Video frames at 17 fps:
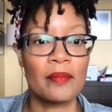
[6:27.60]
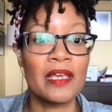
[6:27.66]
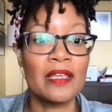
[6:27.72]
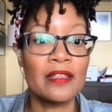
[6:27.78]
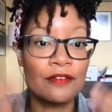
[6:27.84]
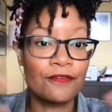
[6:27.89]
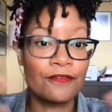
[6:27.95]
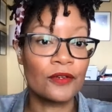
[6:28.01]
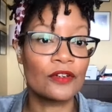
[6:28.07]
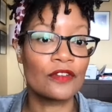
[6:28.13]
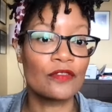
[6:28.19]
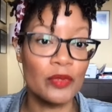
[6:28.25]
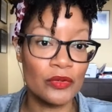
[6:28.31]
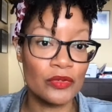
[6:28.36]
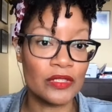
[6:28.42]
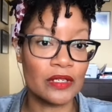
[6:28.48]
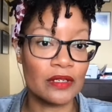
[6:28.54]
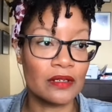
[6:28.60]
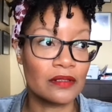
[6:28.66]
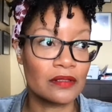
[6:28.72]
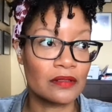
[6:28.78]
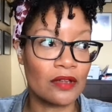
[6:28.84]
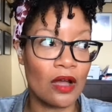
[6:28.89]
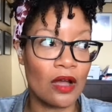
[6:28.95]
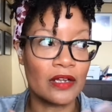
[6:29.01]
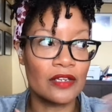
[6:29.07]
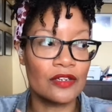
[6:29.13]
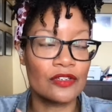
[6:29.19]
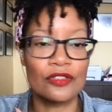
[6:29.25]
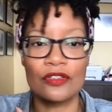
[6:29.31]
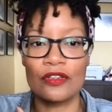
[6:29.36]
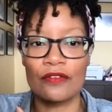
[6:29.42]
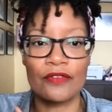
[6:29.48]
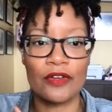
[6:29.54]
in the field of music, talking
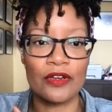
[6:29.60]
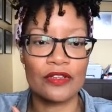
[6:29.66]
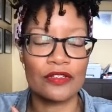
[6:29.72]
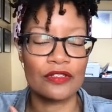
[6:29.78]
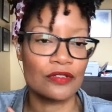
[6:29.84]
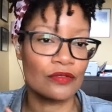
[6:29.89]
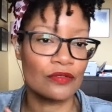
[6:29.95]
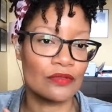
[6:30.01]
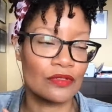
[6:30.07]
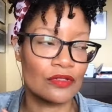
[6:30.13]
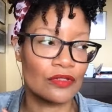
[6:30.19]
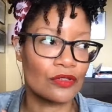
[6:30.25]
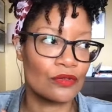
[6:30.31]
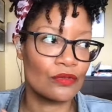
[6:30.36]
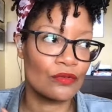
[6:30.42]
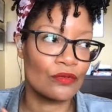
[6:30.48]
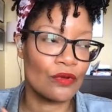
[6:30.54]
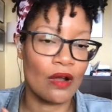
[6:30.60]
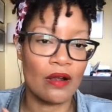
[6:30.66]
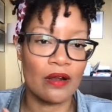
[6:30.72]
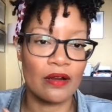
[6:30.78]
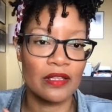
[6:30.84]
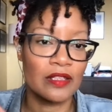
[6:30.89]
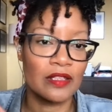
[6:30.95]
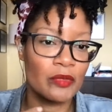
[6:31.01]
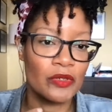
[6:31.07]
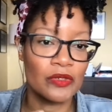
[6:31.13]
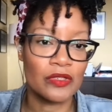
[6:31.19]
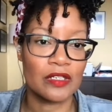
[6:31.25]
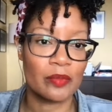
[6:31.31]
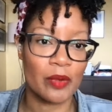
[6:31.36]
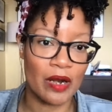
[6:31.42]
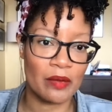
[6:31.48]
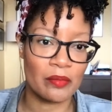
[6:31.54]
to your various students who are in the music
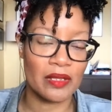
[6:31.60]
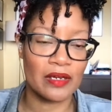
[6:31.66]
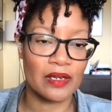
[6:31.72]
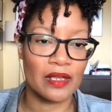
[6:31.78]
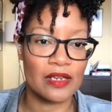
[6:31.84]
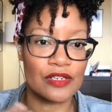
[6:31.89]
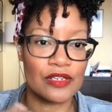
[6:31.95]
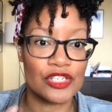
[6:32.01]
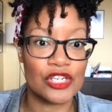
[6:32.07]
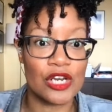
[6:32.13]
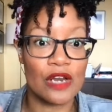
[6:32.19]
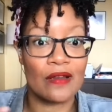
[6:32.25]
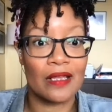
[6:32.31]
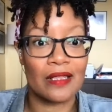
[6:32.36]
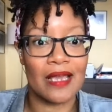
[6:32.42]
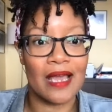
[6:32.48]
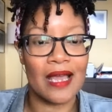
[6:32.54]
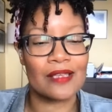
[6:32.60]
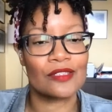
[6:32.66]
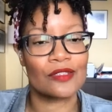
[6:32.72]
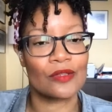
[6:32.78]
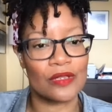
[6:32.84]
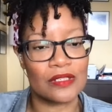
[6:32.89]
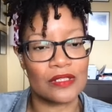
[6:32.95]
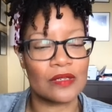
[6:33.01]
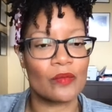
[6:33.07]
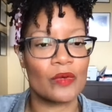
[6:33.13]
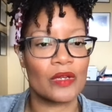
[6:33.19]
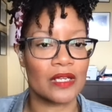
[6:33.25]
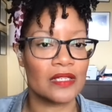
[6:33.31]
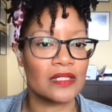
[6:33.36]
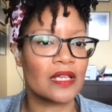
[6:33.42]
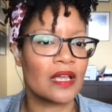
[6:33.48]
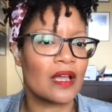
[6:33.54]
department and sharing that so that someone
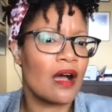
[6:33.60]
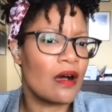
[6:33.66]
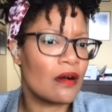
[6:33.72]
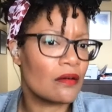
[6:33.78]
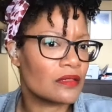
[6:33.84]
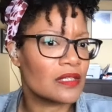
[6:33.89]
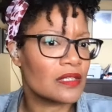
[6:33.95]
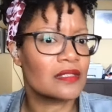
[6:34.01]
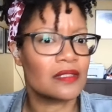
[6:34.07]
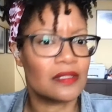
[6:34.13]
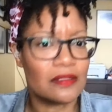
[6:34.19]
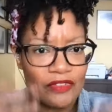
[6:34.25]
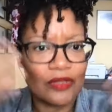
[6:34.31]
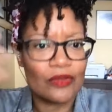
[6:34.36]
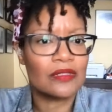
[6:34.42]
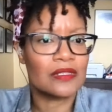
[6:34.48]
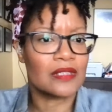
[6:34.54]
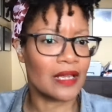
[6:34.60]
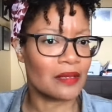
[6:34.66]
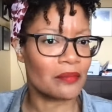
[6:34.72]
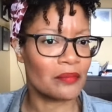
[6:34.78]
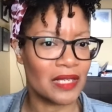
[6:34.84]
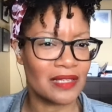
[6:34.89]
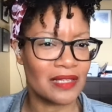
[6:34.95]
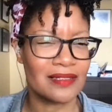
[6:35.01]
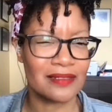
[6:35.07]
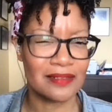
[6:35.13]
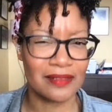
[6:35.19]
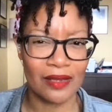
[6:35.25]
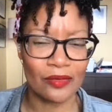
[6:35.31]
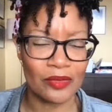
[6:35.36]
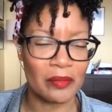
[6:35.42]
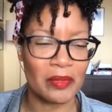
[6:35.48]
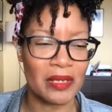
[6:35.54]
can say, oh, this feels like me.
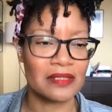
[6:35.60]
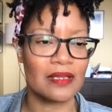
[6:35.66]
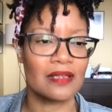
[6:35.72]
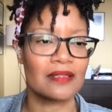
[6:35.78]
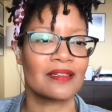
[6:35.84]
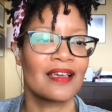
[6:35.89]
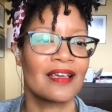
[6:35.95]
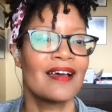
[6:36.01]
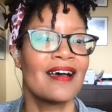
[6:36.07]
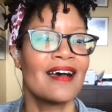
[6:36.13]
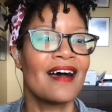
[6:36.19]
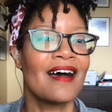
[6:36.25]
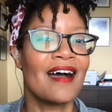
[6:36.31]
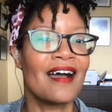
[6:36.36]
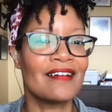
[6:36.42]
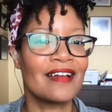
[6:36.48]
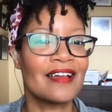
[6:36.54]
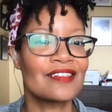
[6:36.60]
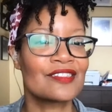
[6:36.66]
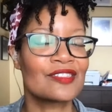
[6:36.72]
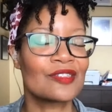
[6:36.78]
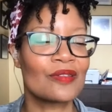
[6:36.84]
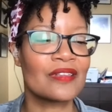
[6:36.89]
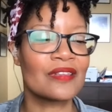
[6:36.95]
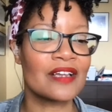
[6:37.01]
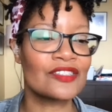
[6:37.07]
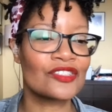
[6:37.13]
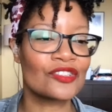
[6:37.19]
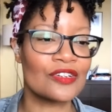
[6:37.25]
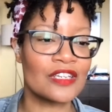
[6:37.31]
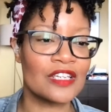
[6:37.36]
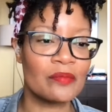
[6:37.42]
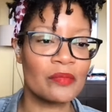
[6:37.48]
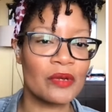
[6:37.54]
Hope that makes sense. All right, so that's
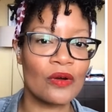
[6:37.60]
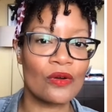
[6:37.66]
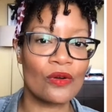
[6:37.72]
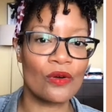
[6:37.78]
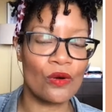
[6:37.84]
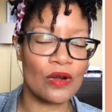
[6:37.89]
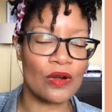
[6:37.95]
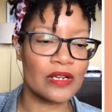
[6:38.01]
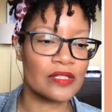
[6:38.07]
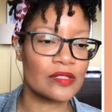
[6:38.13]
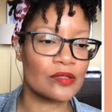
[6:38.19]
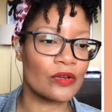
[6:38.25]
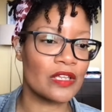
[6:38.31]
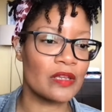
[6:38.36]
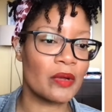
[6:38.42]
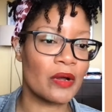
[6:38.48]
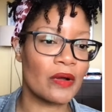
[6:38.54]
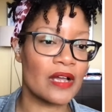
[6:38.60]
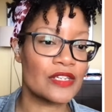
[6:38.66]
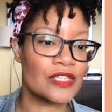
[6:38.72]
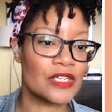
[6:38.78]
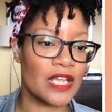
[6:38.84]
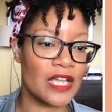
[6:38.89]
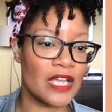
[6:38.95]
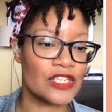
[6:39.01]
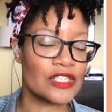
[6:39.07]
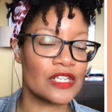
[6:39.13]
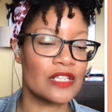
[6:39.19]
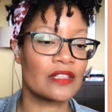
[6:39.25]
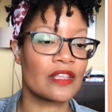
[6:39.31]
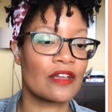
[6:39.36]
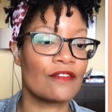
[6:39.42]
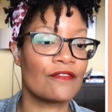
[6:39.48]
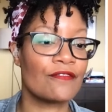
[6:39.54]
your email course or email
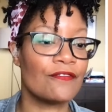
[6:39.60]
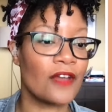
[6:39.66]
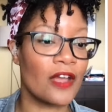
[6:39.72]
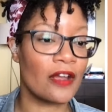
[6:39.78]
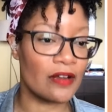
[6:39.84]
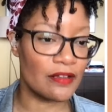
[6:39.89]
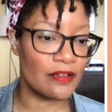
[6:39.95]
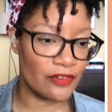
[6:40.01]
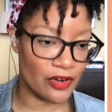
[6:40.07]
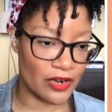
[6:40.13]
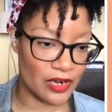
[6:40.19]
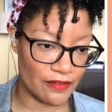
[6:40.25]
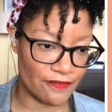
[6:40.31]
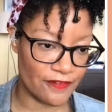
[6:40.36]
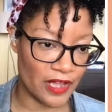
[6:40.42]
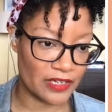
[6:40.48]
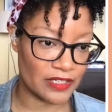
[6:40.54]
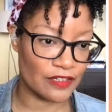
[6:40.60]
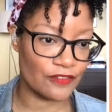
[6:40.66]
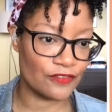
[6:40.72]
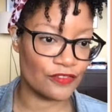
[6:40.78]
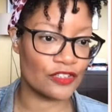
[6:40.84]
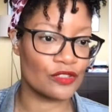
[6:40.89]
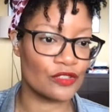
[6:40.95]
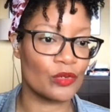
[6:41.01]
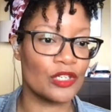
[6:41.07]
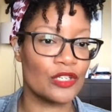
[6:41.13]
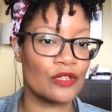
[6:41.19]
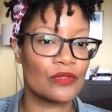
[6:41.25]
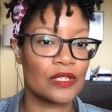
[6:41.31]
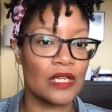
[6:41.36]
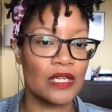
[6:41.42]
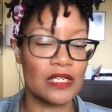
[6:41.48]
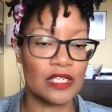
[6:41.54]
education. They're very, very effective because when you
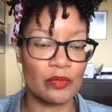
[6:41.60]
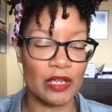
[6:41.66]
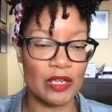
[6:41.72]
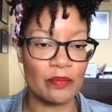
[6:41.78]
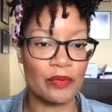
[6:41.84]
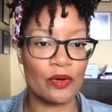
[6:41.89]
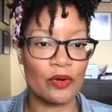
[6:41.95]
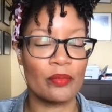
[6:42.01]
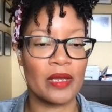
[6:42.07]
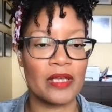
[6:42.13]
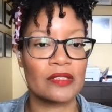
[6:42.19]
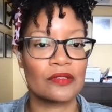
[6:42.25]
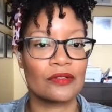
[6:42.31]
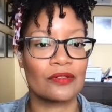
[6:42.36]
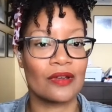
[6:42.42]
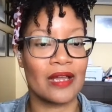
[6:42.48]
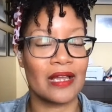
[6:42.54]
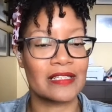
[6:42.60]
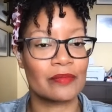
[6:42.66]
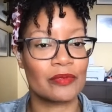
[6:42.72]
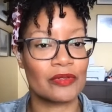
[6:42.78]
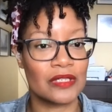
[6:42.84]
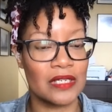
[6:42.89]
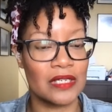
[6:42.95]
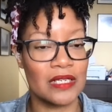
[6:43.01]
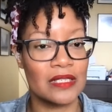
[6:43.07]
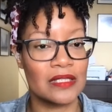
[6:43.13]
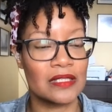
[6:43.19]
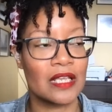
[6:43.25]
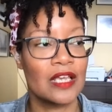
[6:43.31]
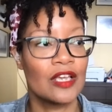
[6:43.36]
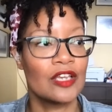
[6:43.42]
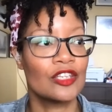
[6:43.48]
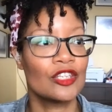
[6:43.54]
teach people based on your expertise,
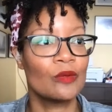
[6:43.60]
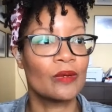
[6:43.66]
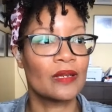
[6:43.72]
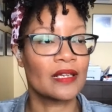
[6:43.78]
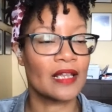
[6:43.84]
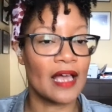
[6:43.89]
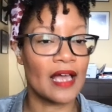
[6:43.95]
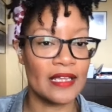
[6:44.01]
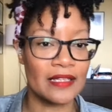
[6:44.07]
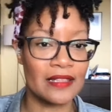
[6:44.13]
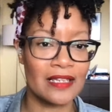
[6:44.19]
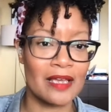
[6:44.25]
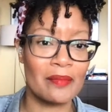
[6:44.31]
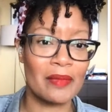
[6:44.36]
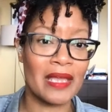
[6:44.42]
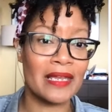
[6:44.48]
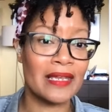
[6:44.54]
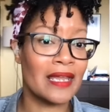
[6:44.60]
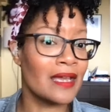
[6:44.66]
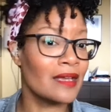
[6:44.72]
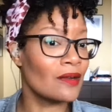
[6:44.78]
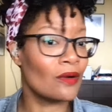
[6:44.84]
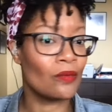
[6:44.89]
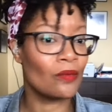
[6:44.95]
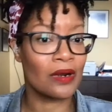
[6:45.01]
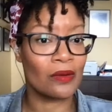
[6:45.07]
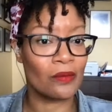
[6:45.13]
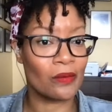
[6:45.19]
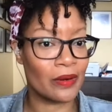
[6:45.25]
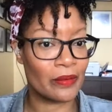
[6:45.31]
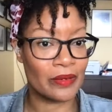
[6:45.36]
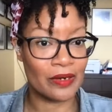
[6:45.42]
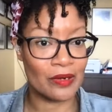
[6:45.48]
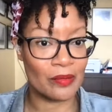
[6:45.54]
you enlighten them and they don't want to
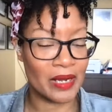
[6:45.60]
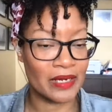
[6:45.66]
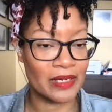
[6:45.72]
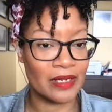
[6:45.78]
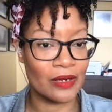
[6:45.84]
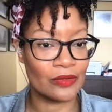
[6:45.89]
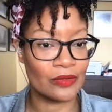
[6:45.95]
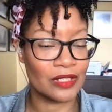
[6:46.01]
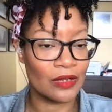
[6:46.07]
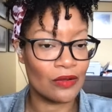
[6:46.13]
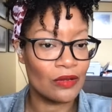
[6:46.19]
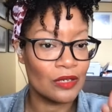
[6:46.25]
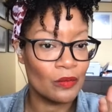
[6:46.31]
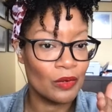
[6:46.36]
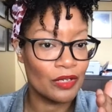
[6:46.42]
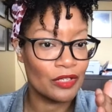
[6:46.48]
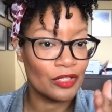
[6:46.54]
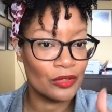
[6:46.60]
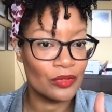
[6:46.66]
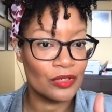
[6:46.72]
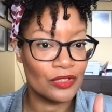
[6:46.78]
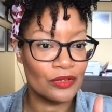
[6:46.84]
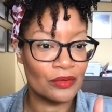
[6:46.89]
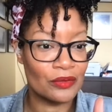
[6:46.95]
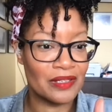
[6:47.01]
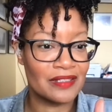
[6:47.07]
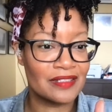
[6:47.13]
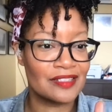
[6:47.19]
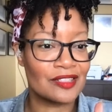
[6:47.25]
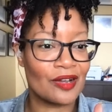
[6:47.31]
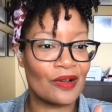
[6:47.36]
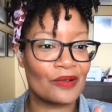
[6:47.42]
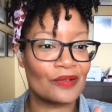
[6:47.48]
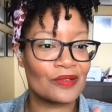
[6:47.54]
work with nobody else. They only want you to do it.
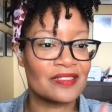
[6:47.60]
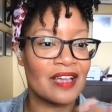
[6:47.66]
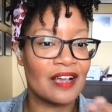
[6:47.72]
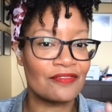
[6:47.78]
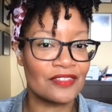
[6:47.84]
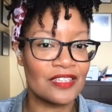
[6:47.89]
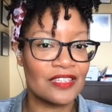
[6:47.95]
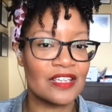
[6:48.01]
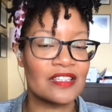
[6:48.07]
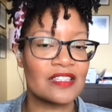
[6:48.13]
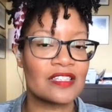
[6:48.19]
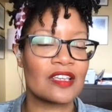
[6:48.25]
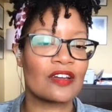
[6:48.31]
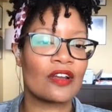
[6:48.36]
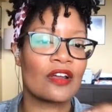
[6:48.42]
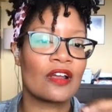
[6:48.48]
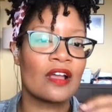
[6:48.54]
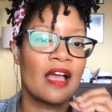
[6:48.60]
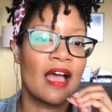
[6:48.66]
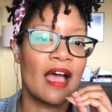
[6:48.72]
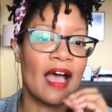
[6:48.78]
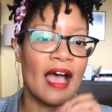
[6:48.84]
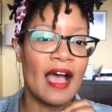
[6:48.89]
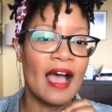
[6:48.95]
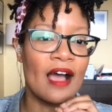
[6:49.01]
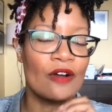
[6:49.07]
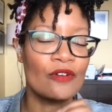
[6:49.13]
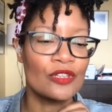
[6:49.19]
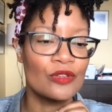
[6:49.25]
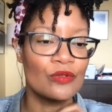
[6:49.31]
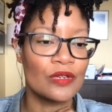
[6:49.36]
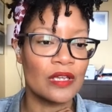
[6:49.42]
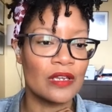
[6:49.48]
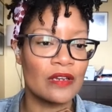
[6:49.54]
So definitely consider how
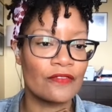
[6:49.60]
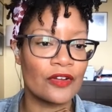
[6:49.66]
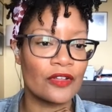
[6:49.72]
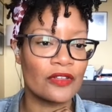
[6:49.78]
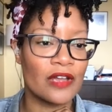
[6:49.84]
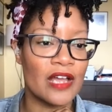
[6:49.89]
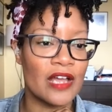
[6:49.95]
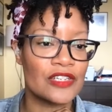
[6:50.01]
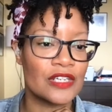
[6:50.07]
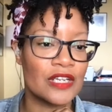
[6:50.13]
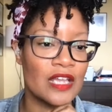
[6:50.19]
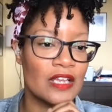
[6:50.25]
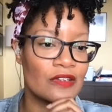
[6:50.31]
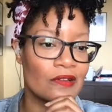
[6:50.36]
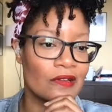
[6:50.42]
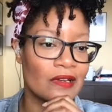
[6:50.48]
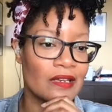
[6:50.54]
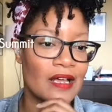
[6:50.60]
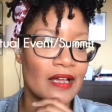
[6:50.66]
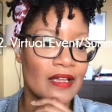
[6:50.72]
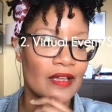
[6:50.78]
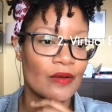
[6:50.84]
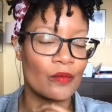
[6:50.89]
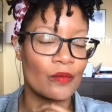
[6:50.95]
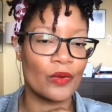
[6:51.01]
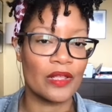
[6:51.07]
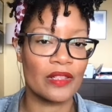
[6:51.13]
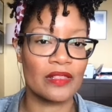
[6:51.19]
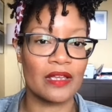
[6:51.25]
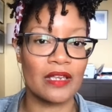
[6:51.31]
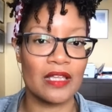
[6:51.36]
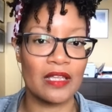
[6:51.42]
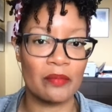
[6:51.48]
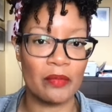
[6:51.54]
you can further educate your client with
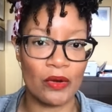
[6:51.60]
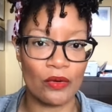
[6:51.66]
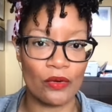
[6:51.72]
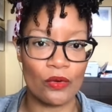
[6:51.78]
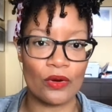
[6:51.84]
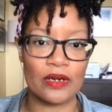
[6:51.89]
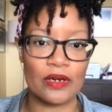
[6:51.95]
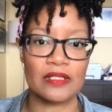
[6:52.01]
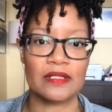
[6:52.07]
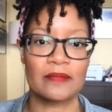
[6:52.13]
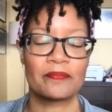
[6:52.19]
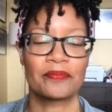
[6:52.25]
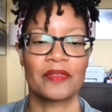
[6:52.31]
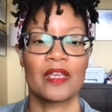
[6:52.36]
an email course.